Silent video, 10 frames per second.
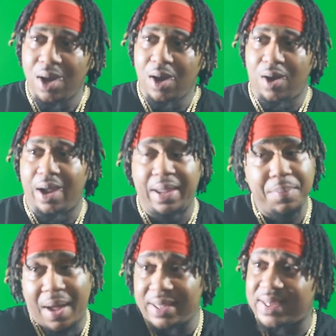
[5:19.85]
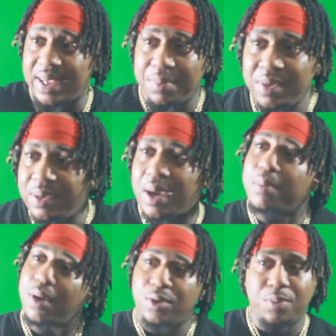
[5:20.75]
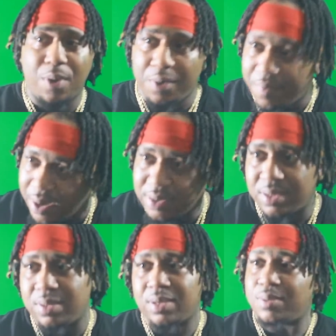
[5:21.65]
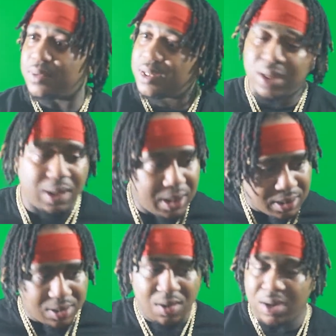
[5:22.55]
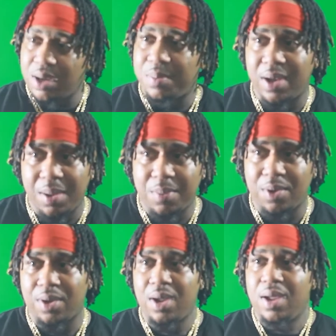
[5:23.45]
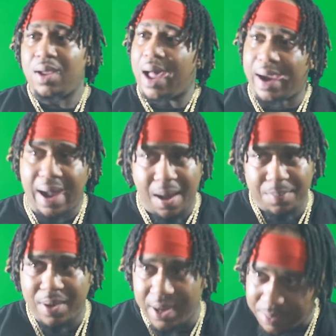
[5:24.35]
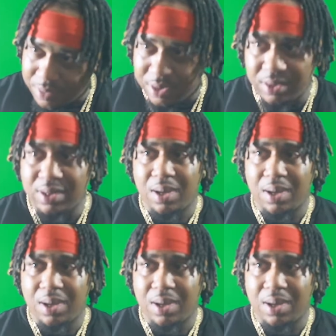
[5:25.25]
Okay. Or he might tell me, hey bro, you motivation. Well, shit, niggas start coming out more. I call Platinum G.